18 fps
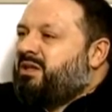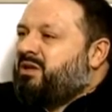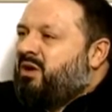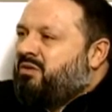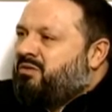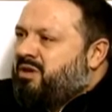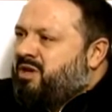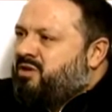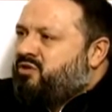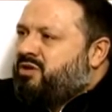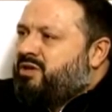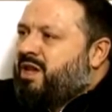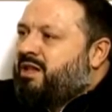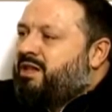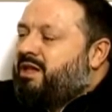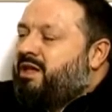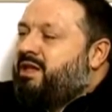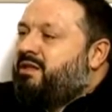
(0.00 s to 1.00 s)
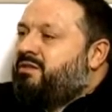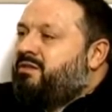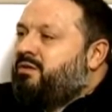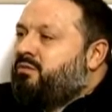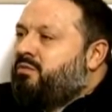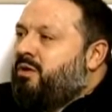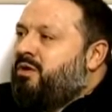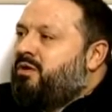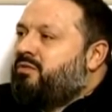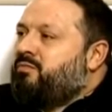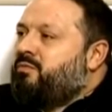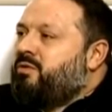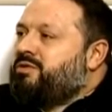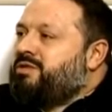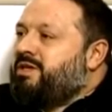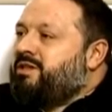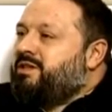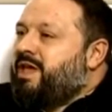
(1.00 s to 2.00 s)
But originally, the word
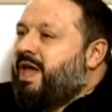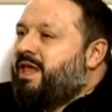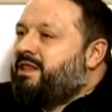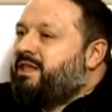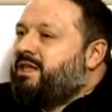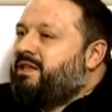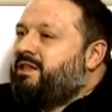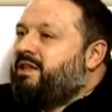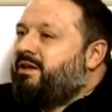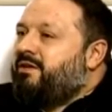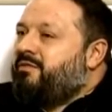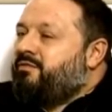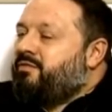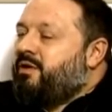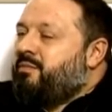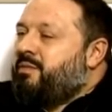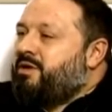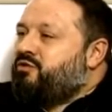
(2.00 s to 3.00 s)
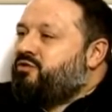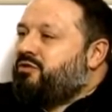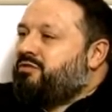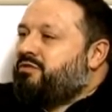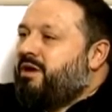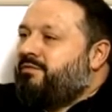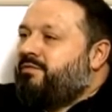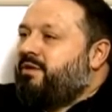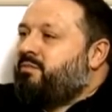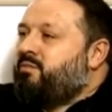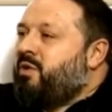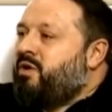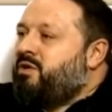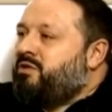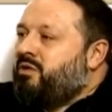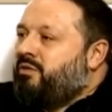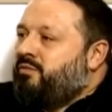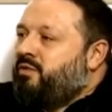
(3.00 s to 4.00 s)
was intended from a geographic
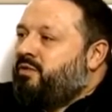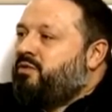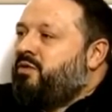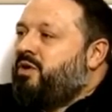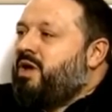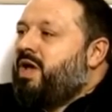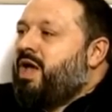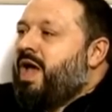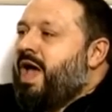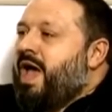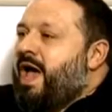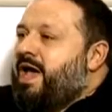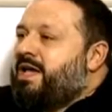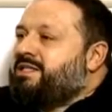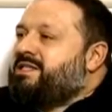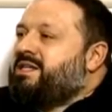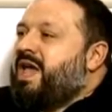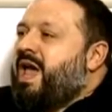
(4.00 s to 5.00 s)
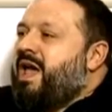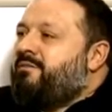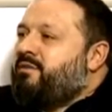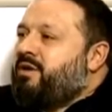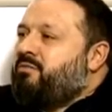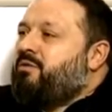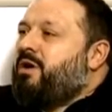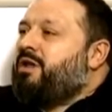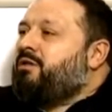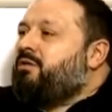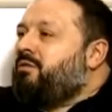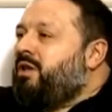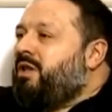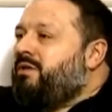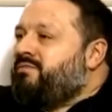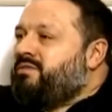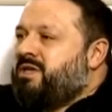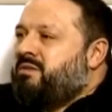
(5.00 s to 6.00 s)
point of view as everyone who
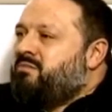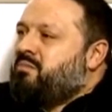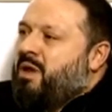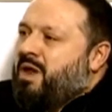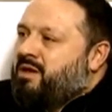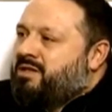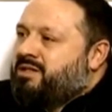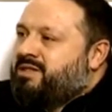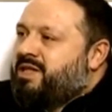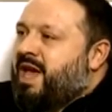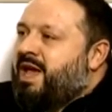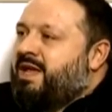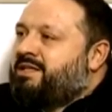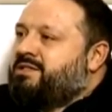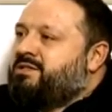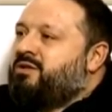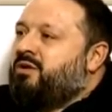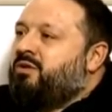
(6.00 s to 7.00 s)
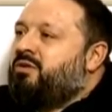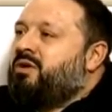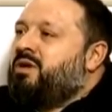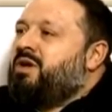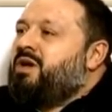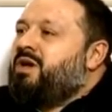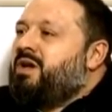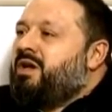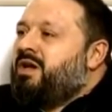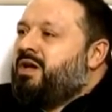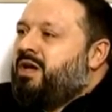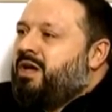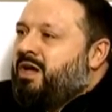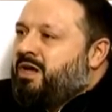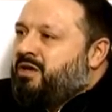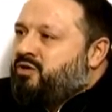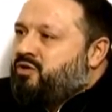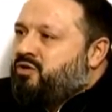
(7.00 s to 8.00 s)
lives in Palestine. So
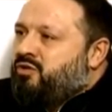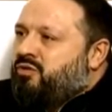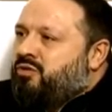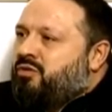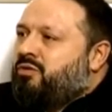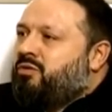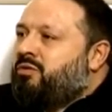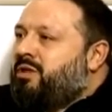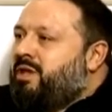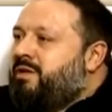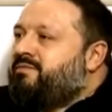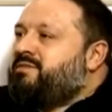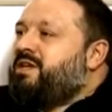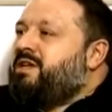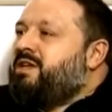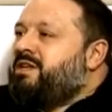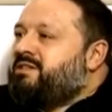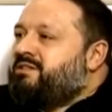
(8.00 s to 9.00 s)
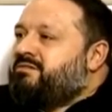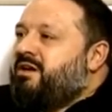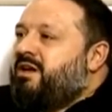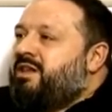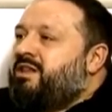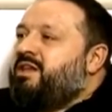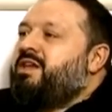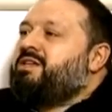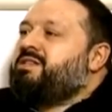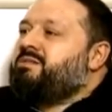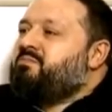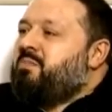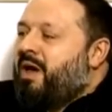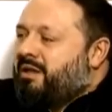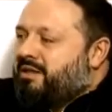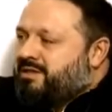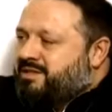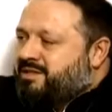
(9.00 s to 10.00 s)
a Jew who lives in Israel is
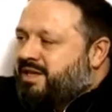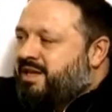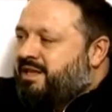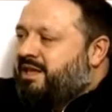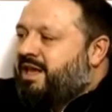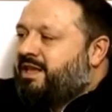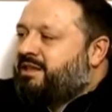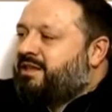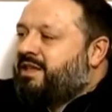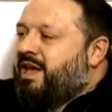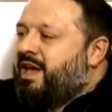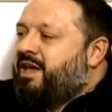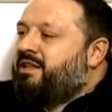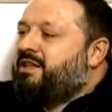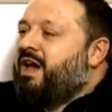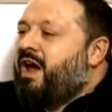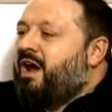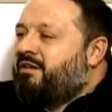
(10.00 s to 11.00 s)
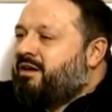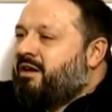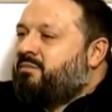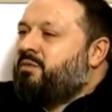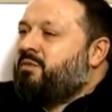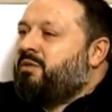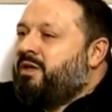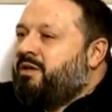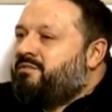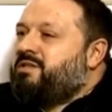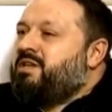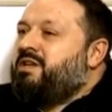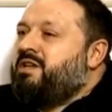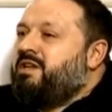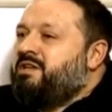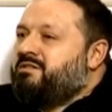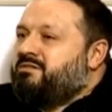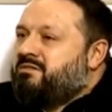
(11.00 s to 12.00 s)
Palestinian, an Arab who lives
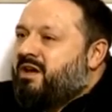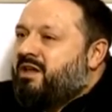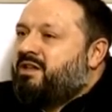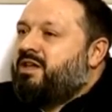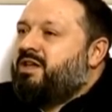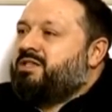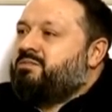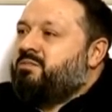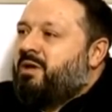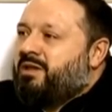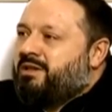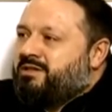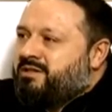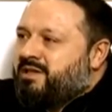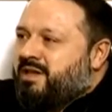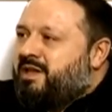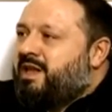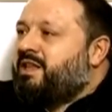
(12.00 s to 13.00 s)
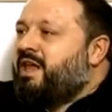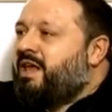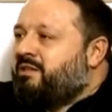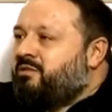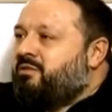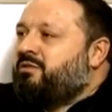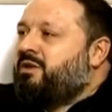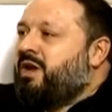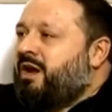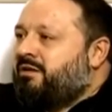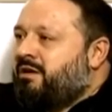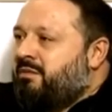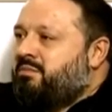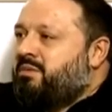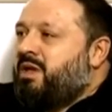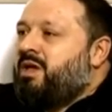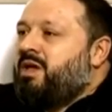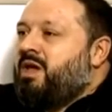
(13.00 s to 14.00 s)
in Israel is Palestinian, and an
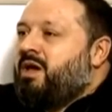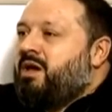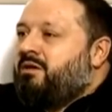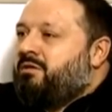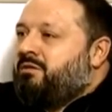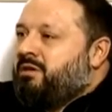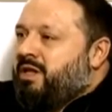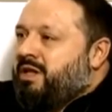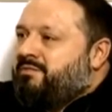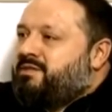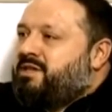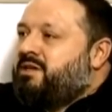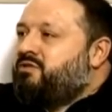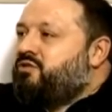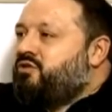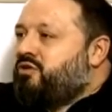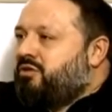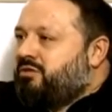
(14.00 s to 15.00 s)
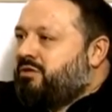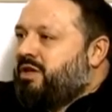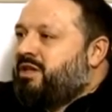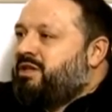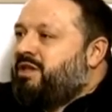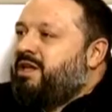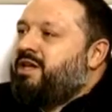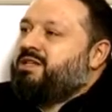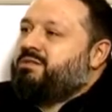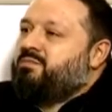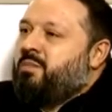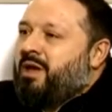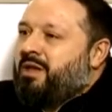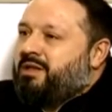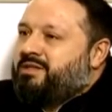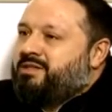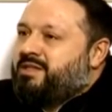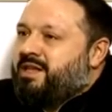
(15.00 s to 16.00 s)
Arab who lives in Jordan is
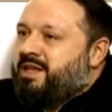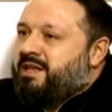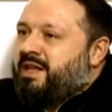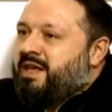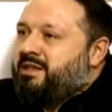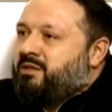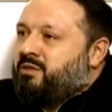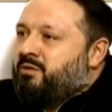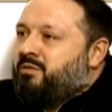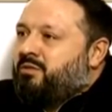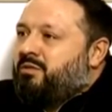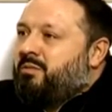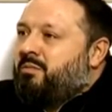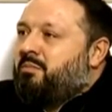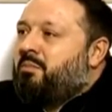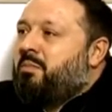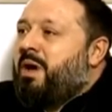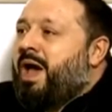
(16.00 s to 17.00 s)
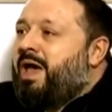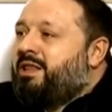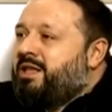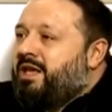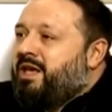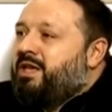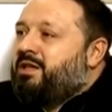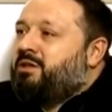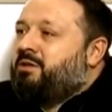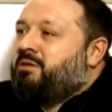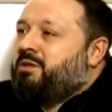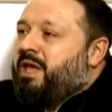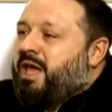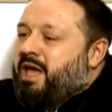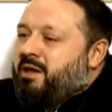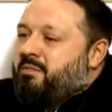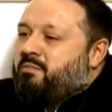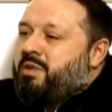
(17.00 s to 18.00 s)
Palestinian too. But
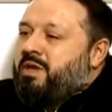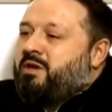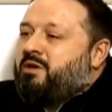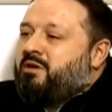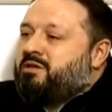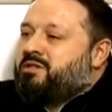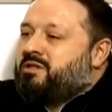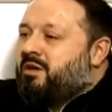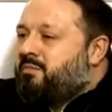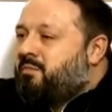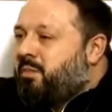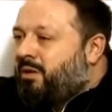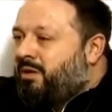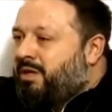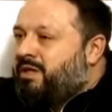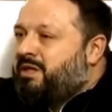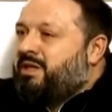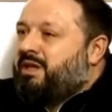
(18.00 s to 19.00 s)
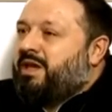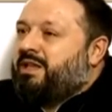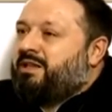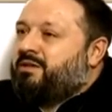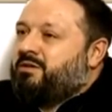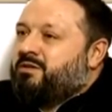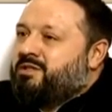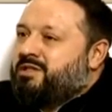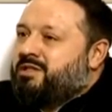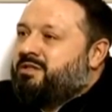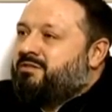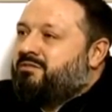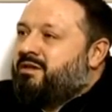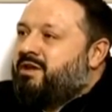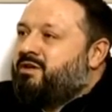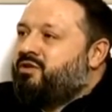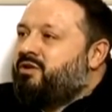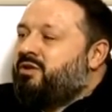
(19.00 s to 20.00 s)
today, because of political
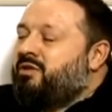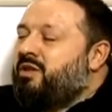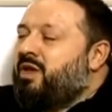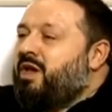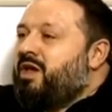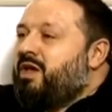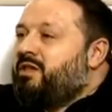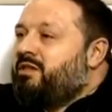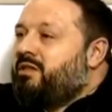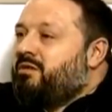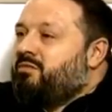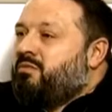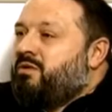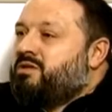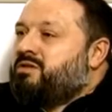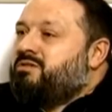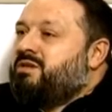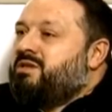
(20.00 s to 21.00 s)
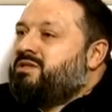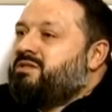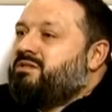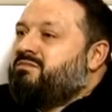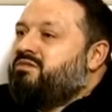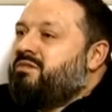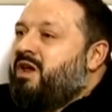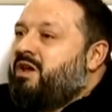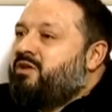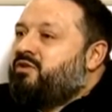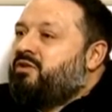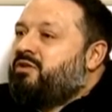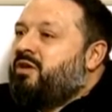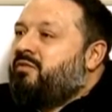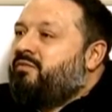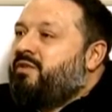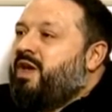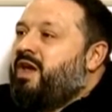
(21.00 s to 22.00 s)
consideration, there was this
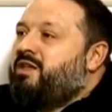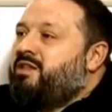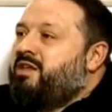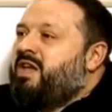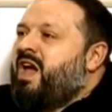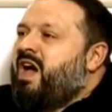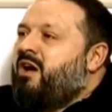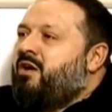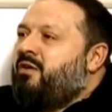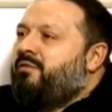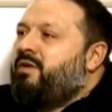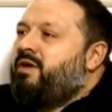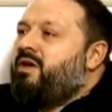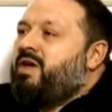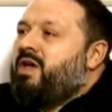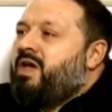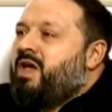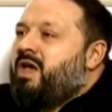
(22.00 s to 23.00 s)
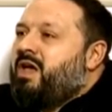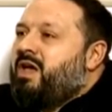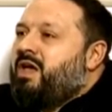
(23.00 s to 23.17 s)
creation of the idea of a